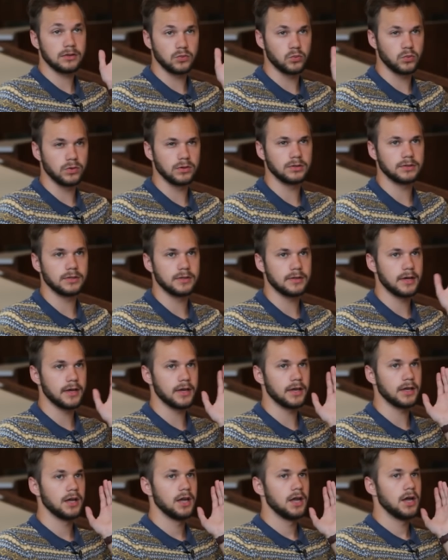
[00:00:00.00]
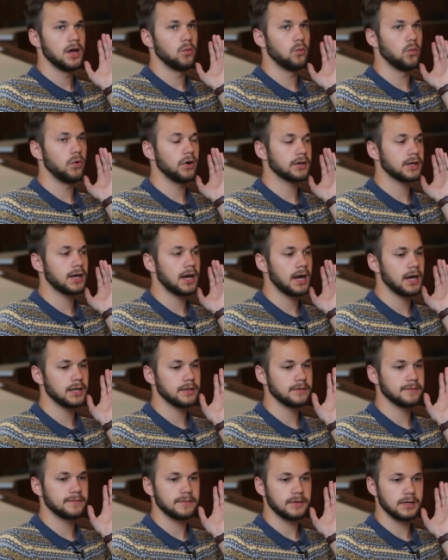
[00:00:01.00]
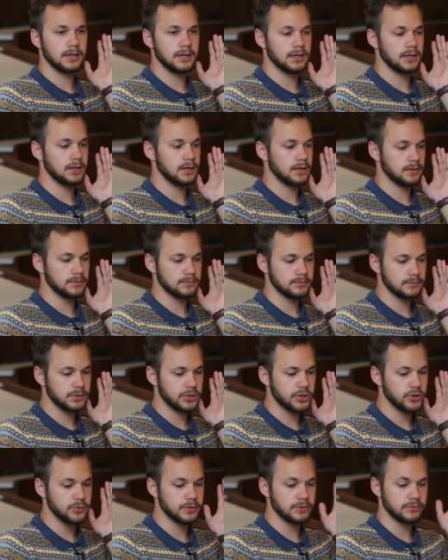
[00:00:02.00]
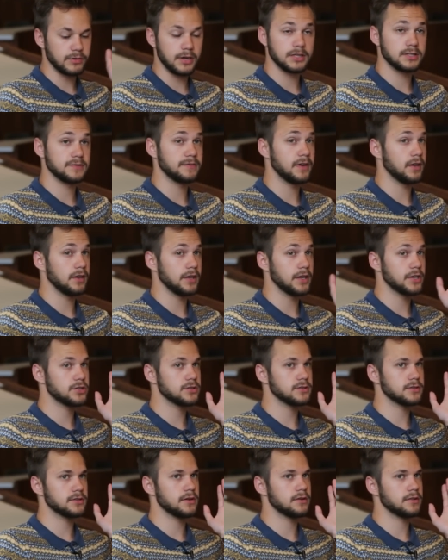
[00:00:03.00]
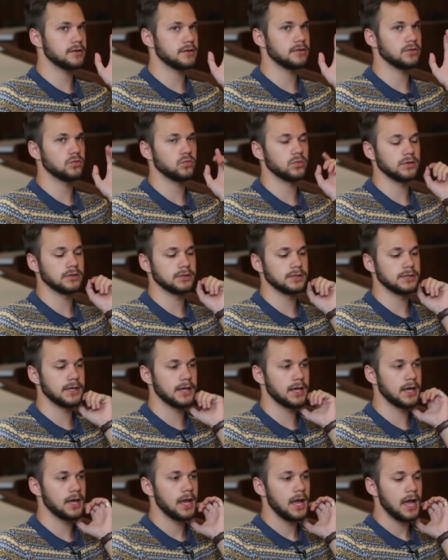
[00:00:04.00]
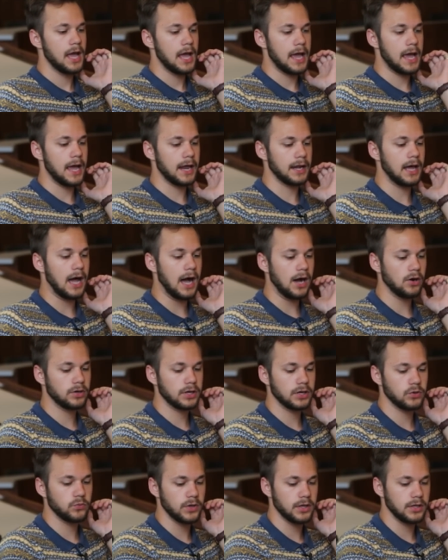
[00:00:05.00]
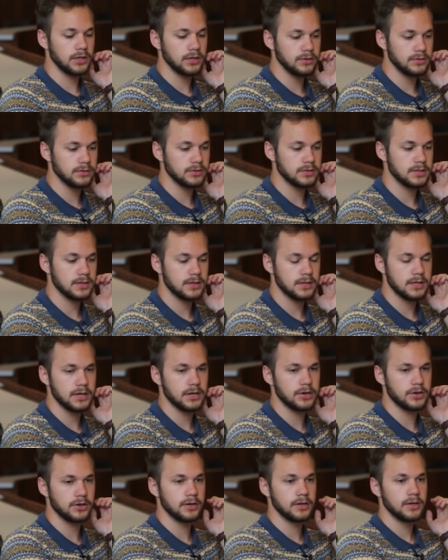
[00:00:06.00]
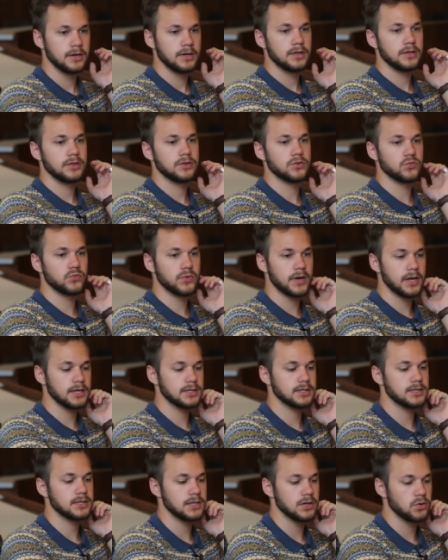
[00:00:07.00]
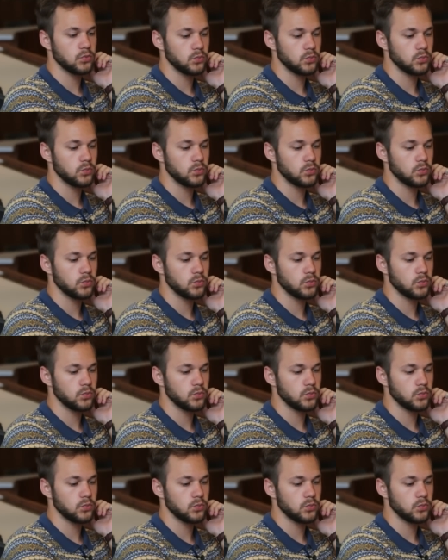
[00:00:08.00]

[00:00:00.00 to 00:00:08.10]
in the world today, what kind of uh, human rights violations are there in the world today, and how can we use theater to raise the